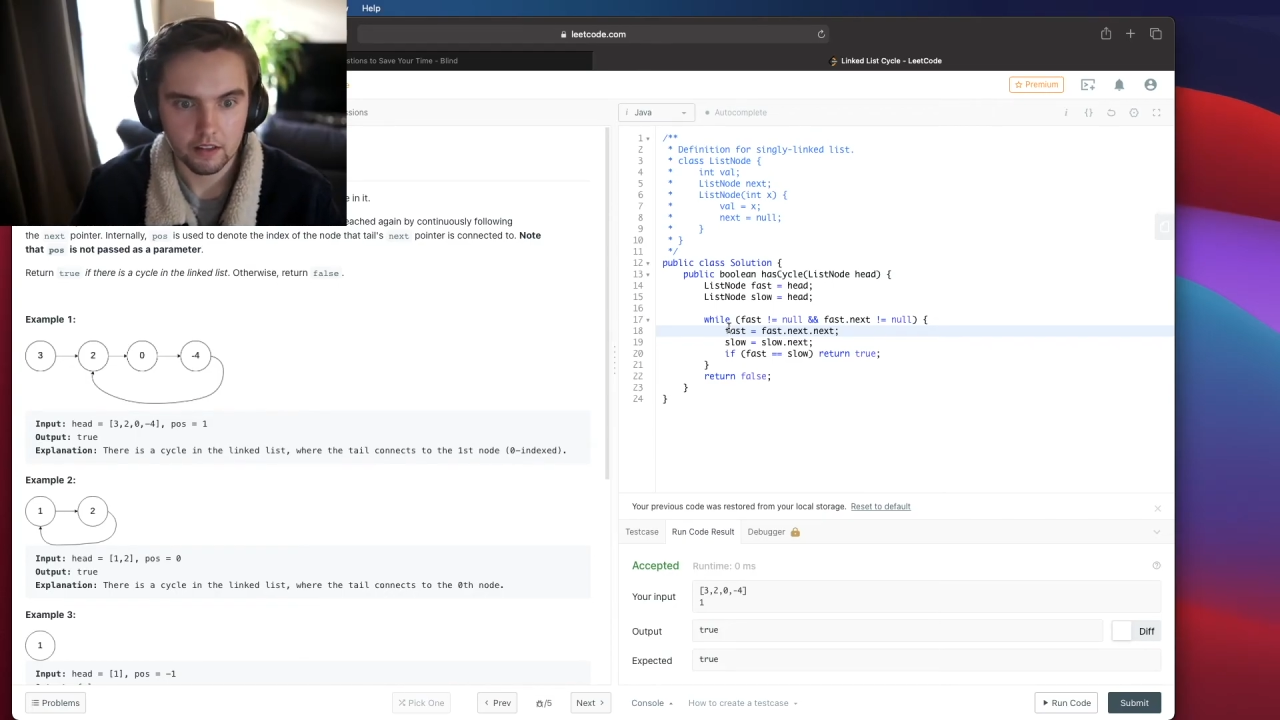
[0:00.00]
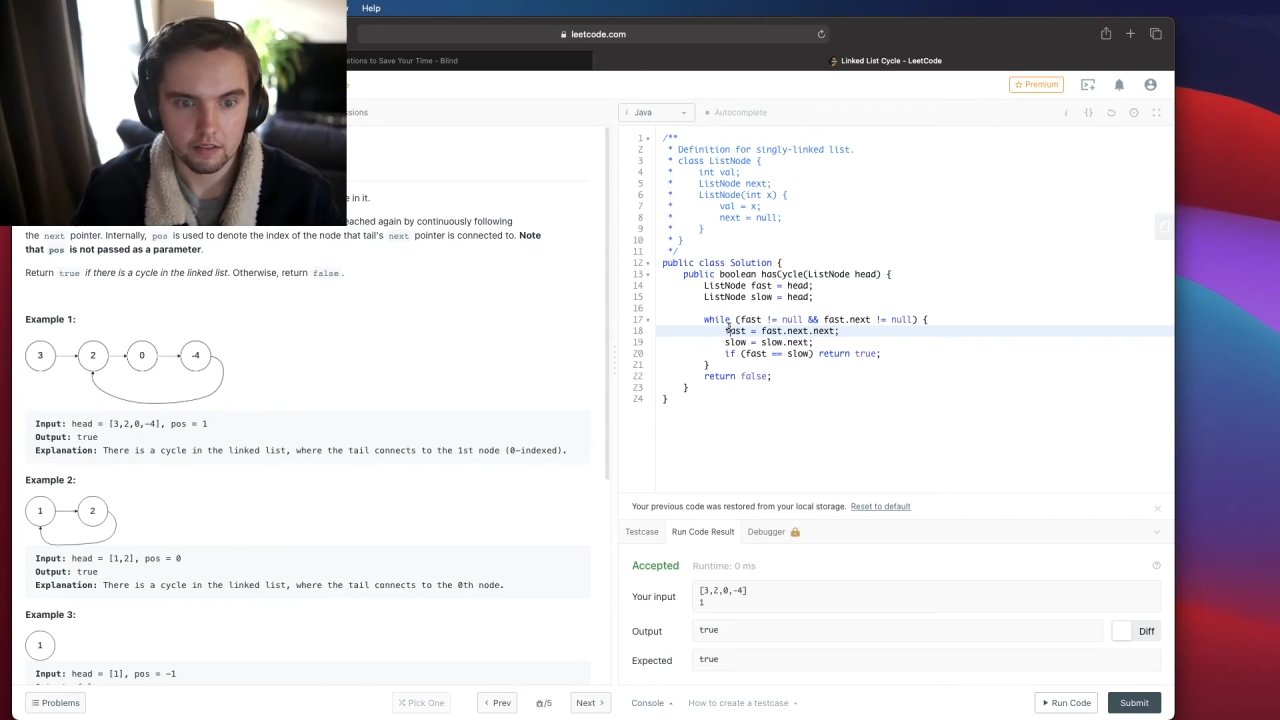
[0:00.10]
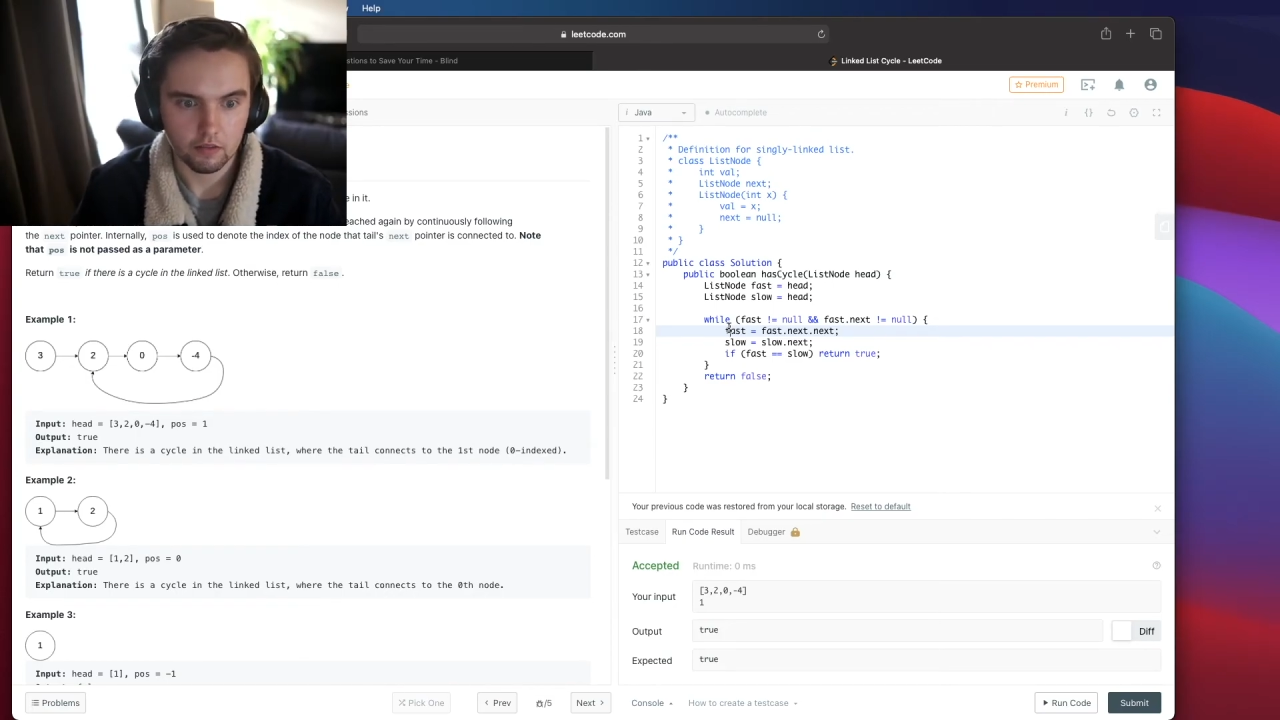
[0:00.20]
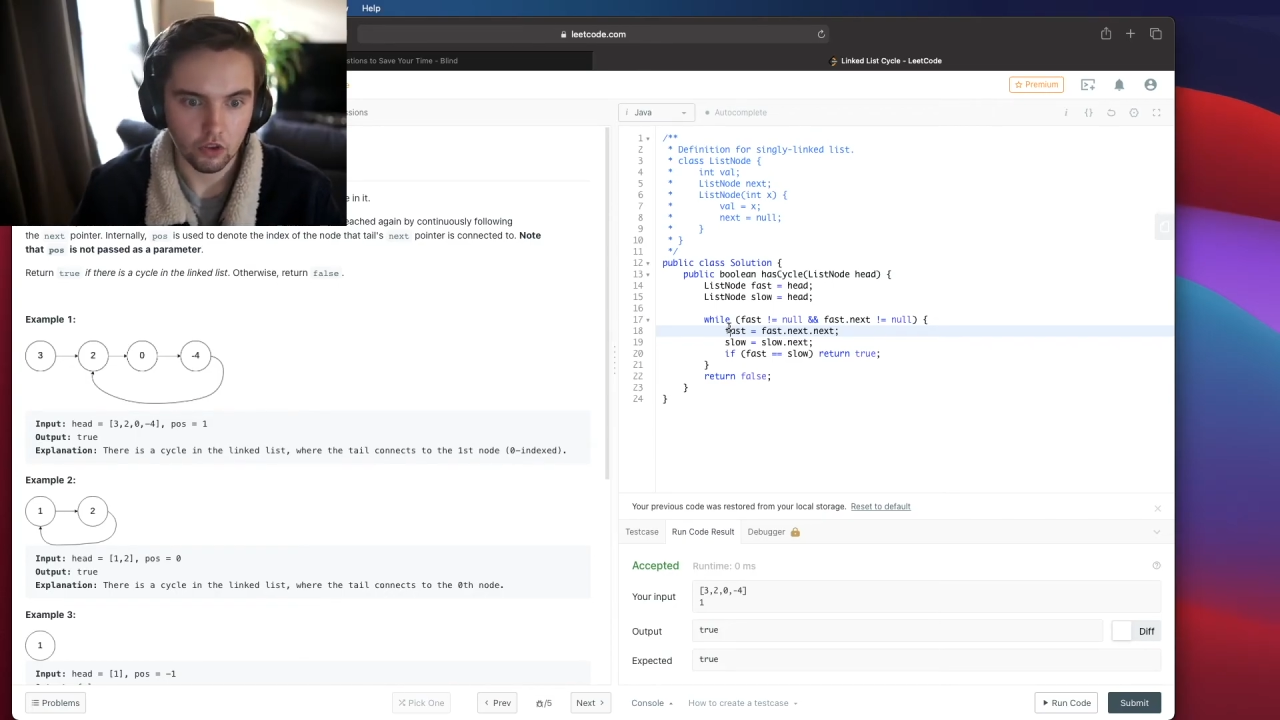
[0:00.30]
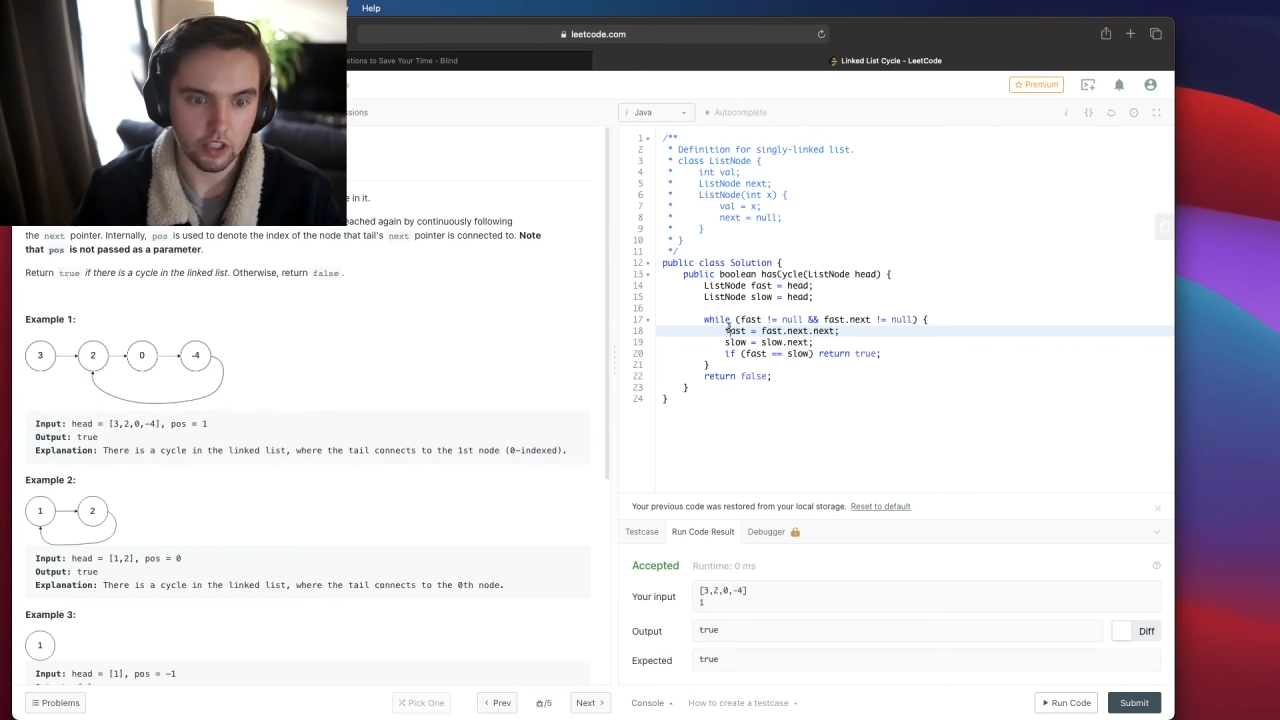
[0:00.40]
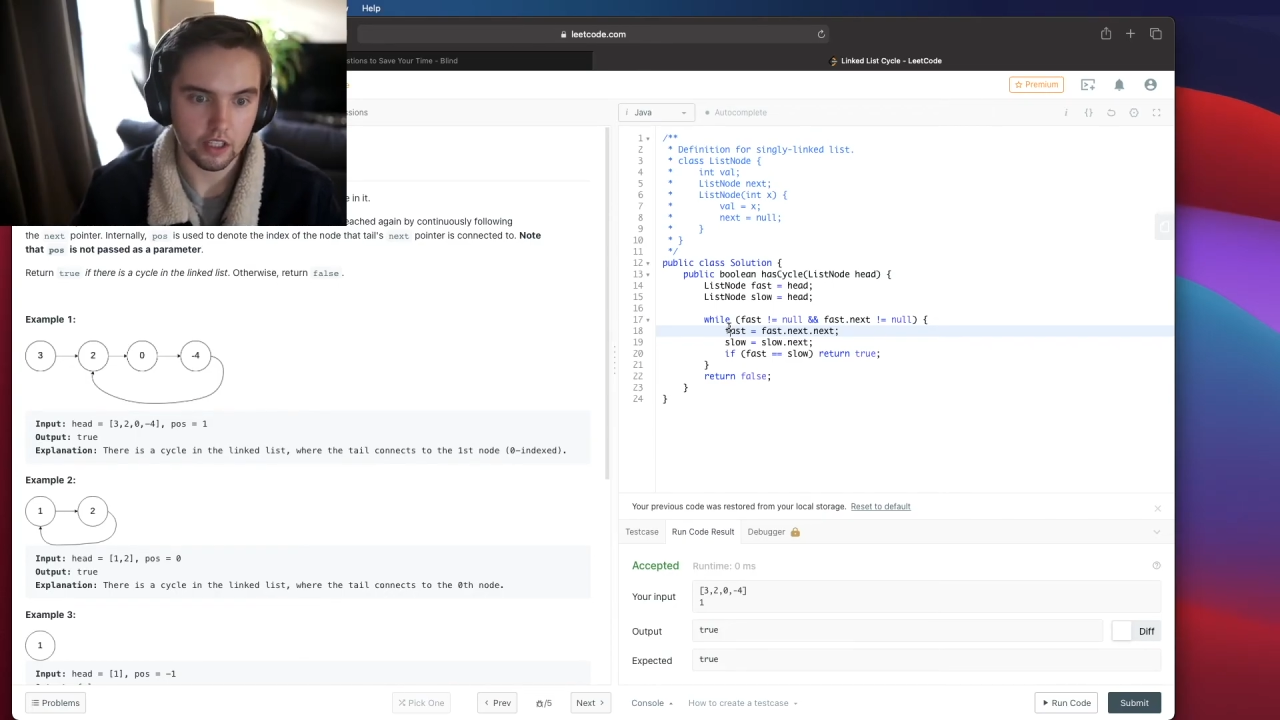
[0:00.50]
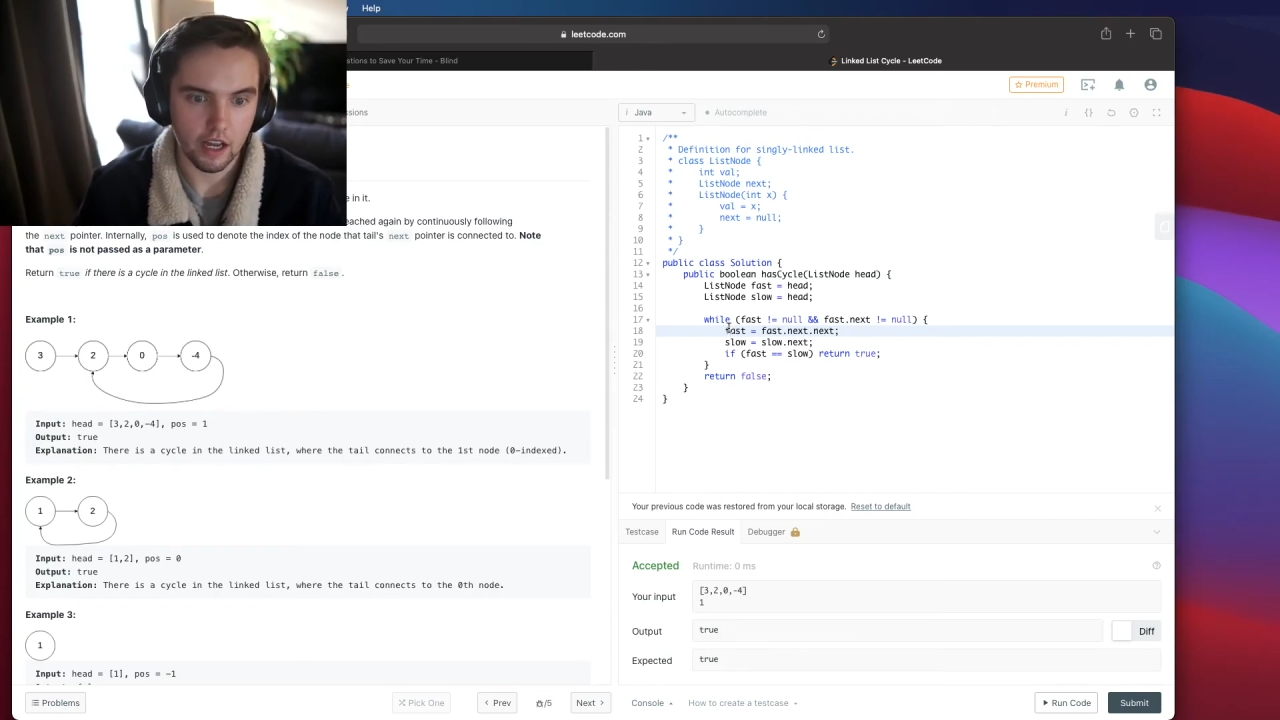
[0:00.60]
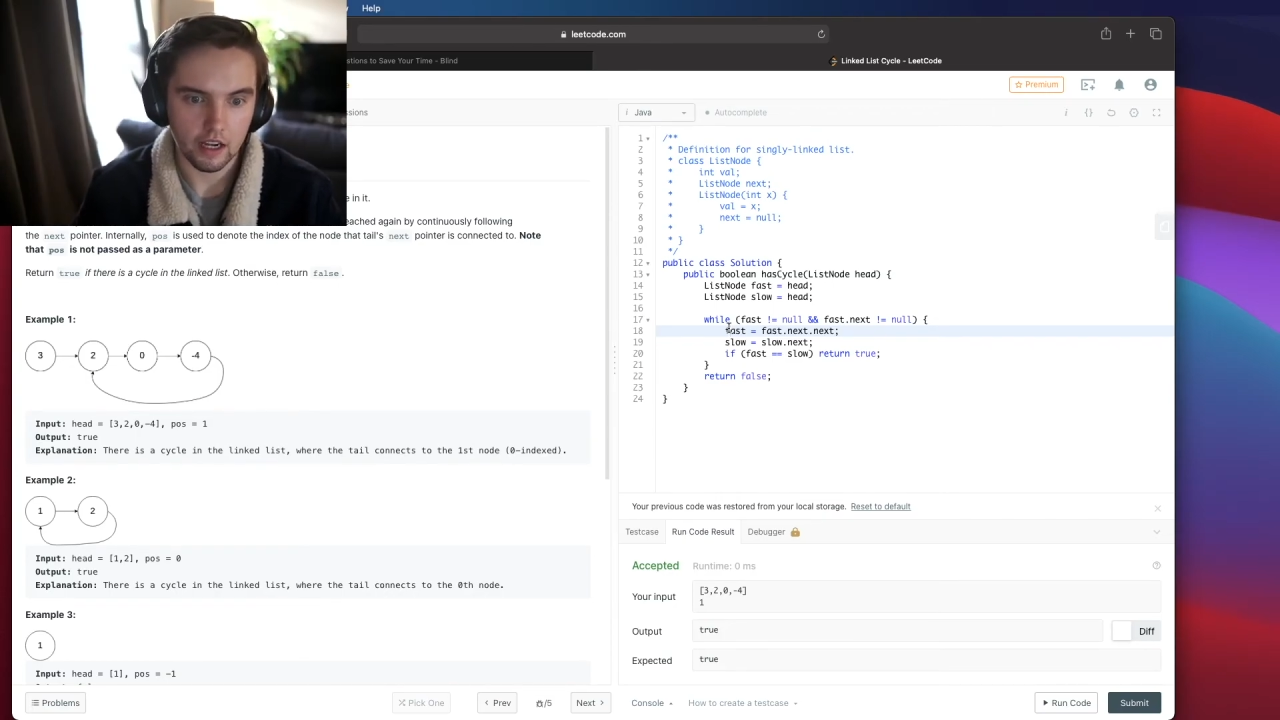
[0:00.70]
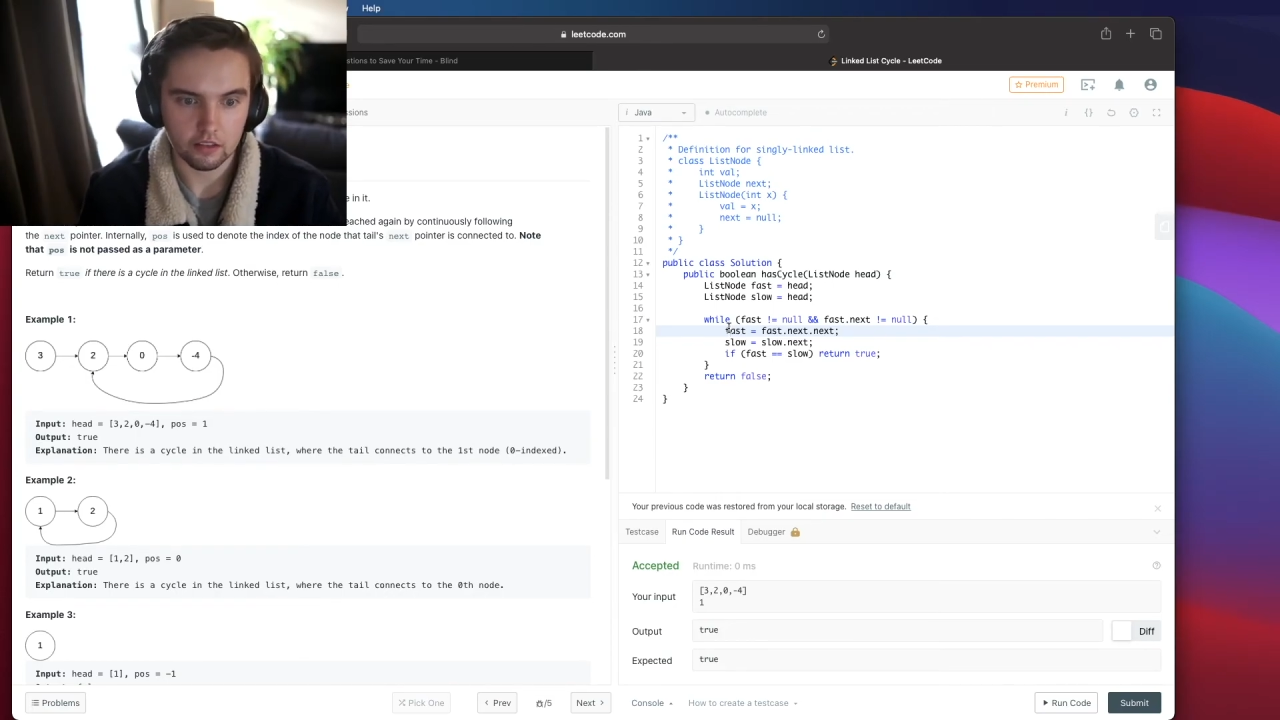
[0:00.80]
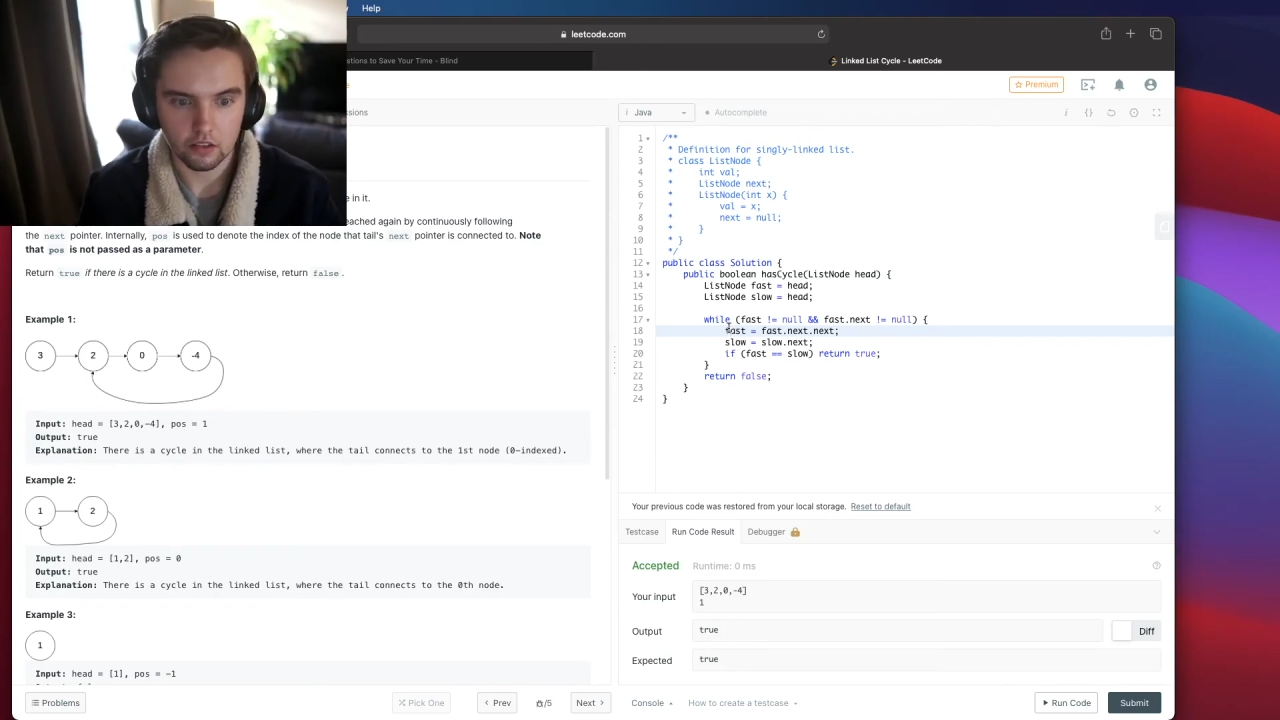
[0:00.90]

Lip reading: looking at